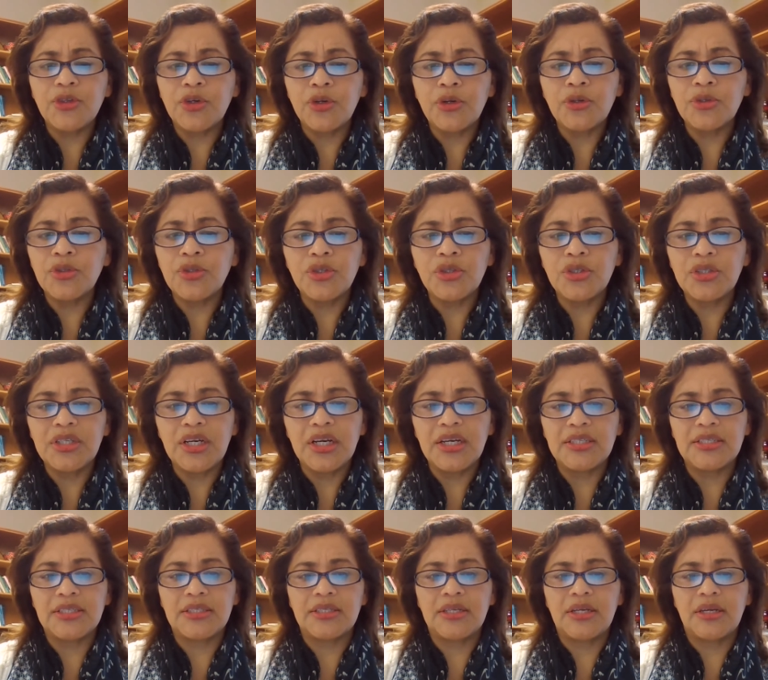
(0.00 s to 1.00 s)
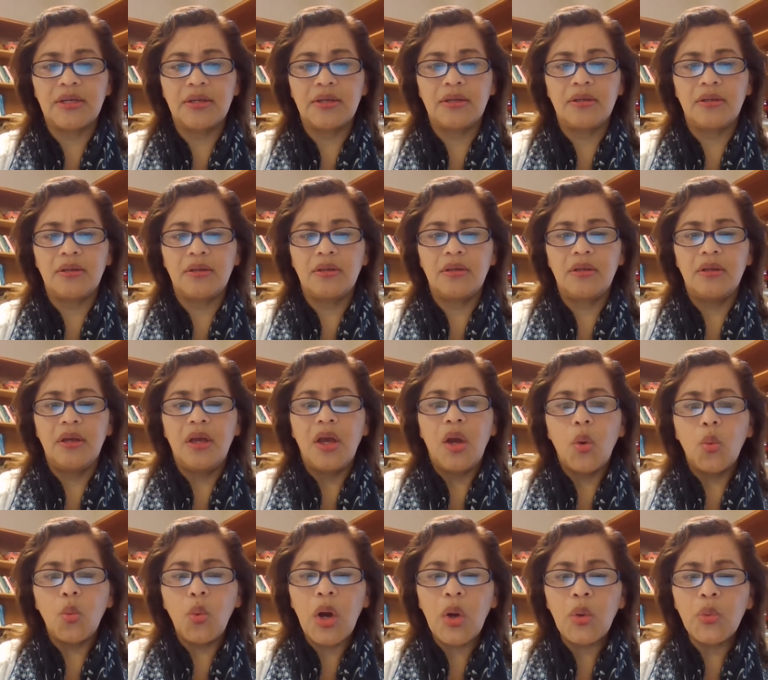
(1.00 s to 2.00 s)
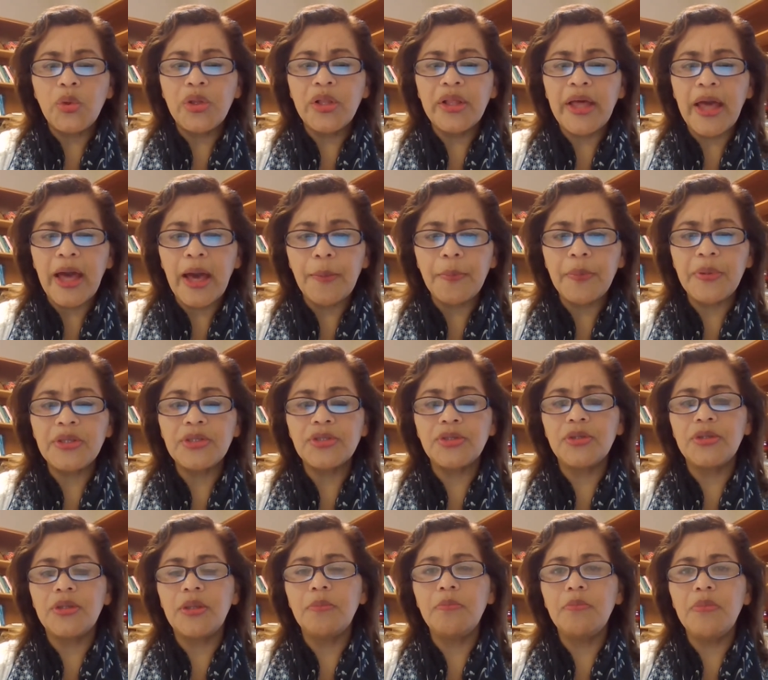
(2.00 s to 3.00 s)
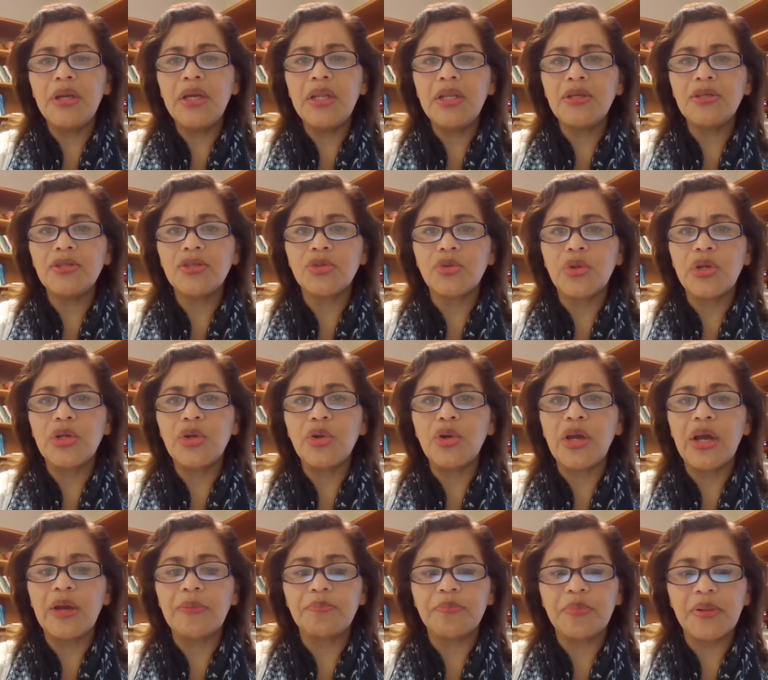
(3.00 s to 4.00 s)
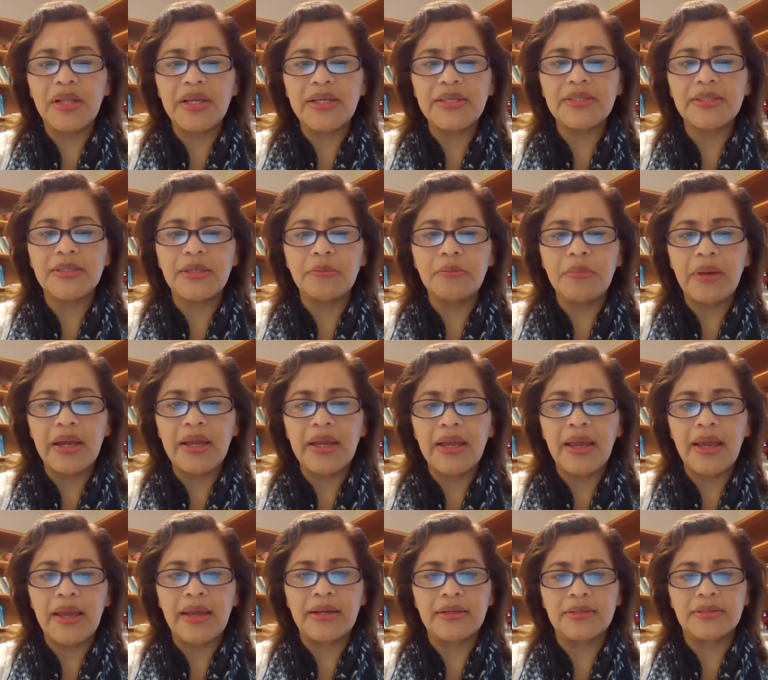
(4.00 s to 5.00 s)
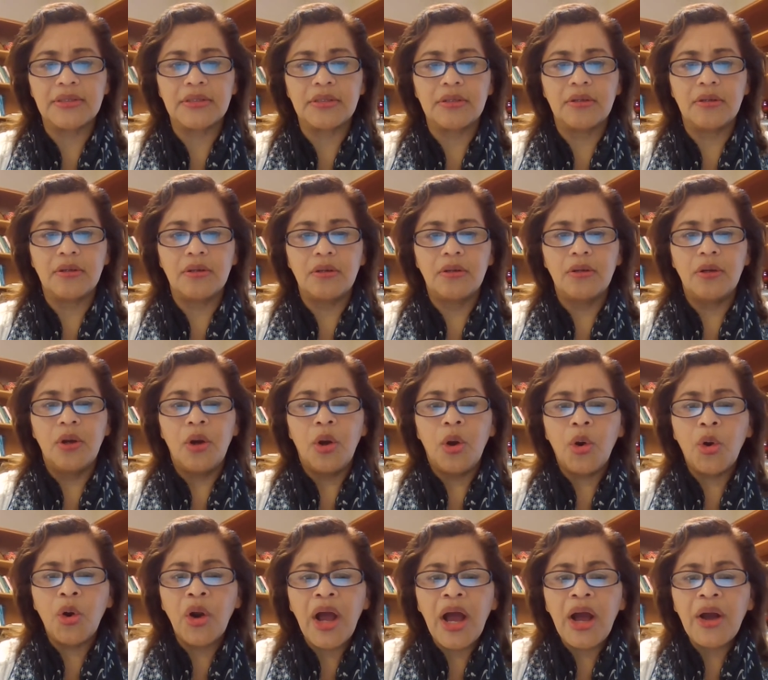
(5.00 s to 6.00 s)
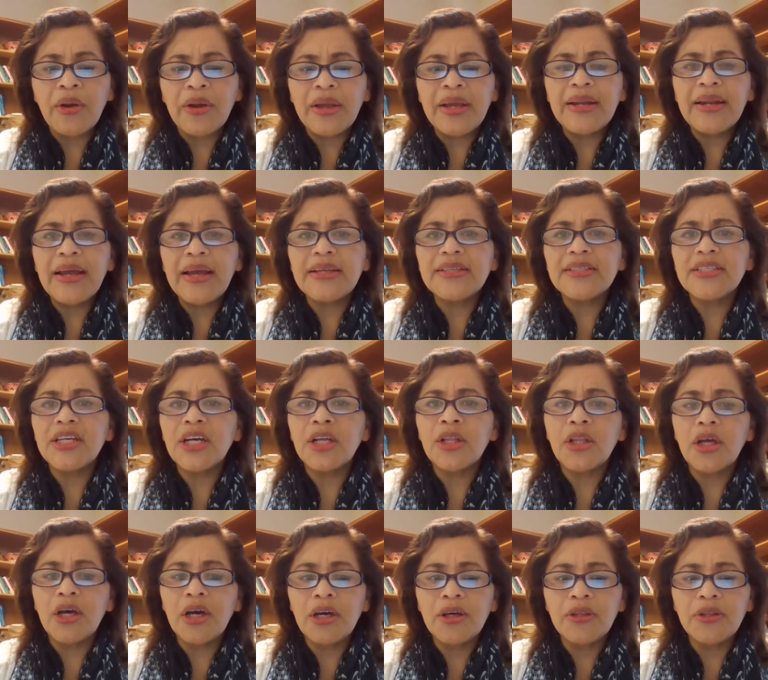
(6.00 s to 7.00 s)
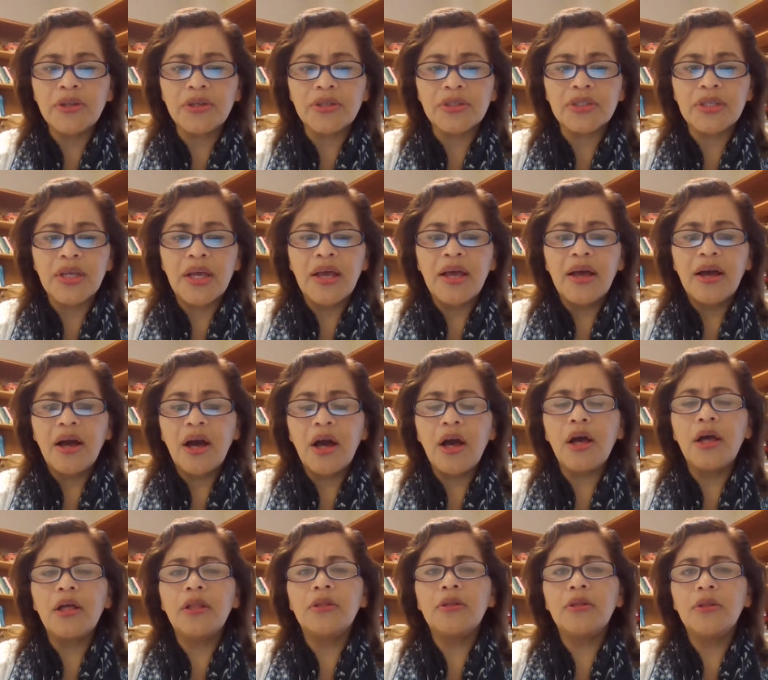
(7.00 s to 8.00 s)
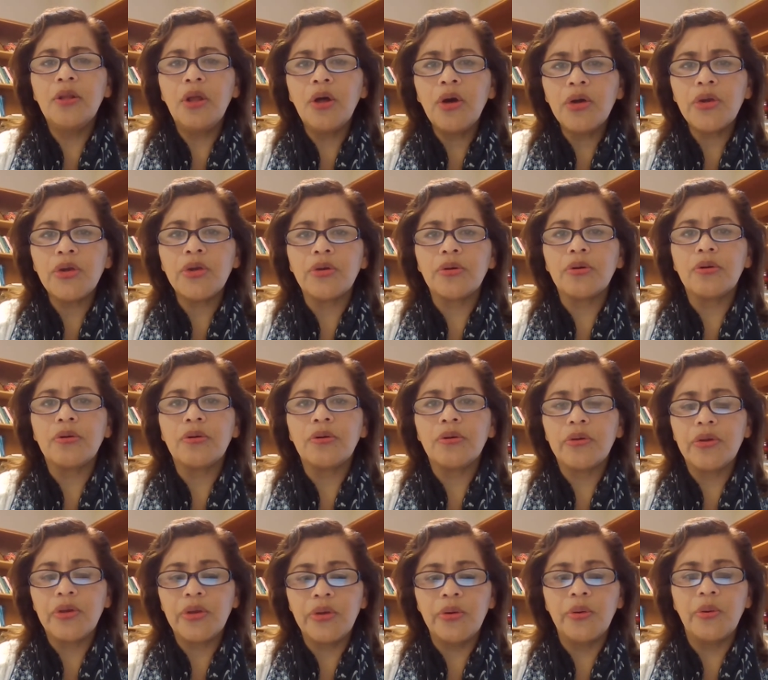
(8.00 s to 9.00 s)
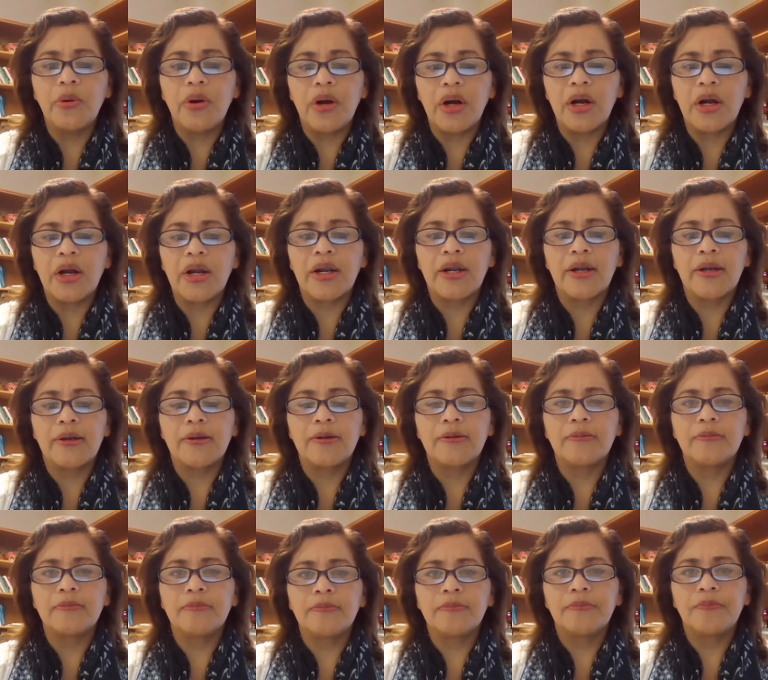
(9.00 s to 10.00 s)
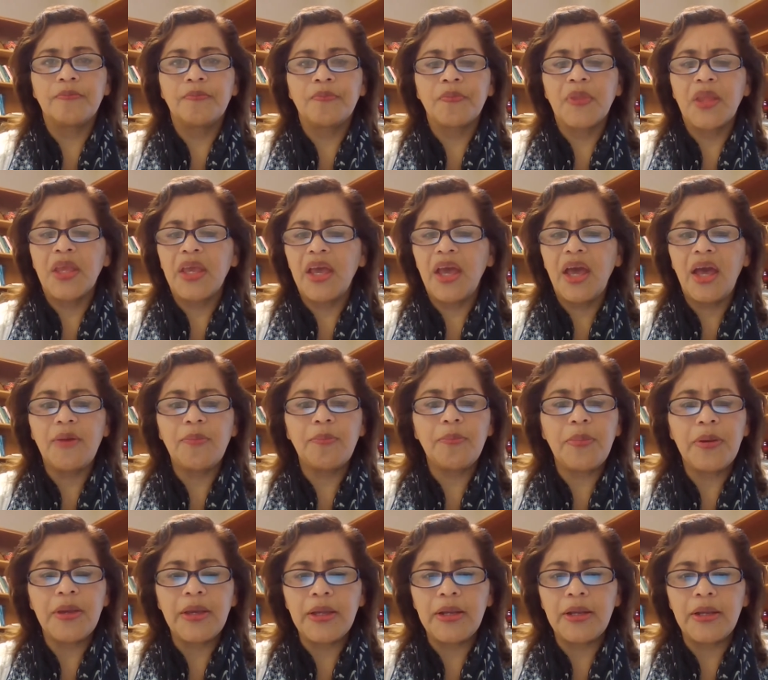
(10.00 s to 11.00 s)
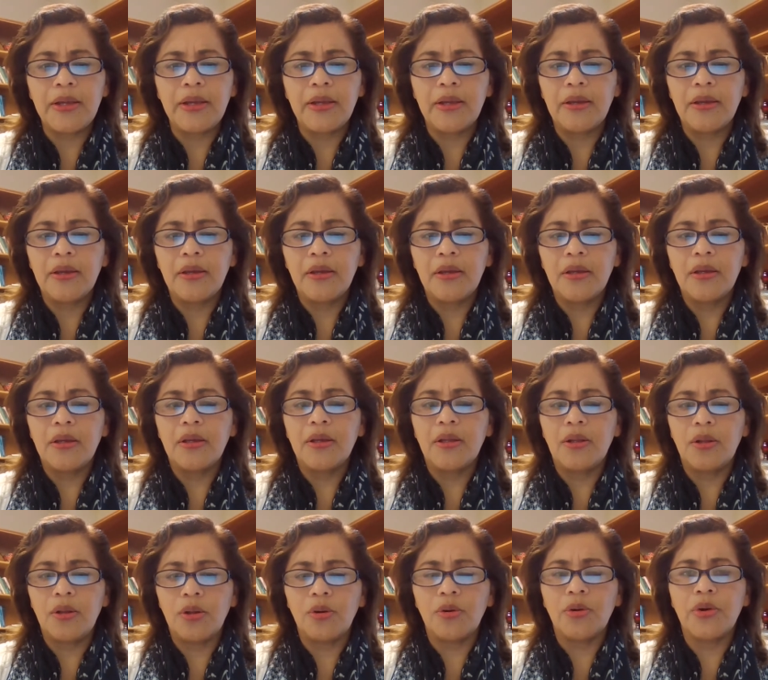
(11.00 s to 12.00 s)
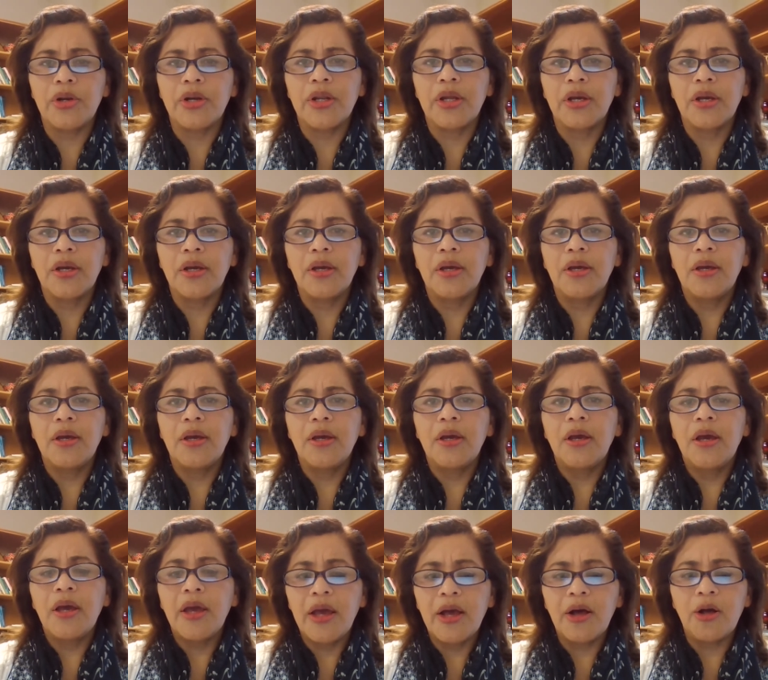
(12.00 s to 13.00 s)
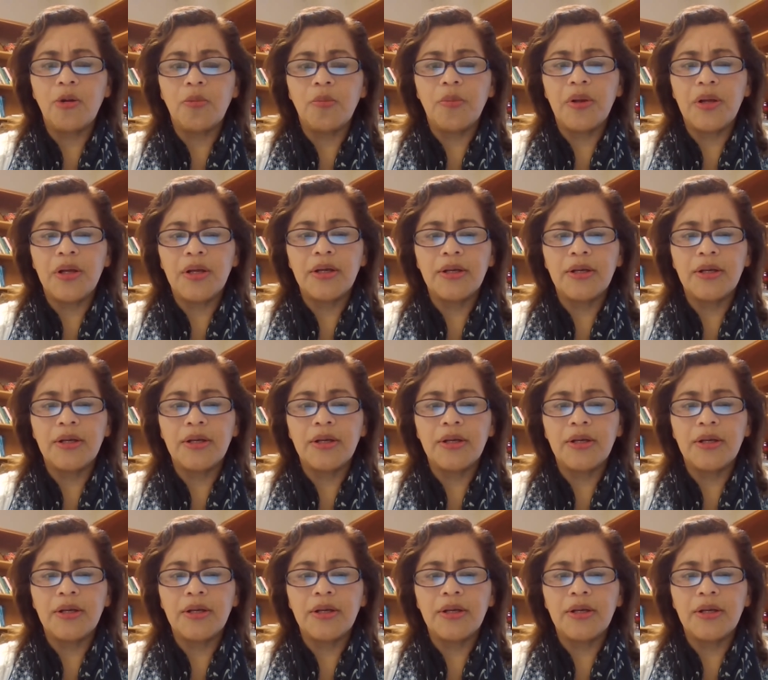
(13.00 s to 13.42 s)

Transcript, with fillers: turned to dust, what will happen to the ministry you have placed in my hands? Or how can I tell others how loyal you are? Have pity, Lord. Help.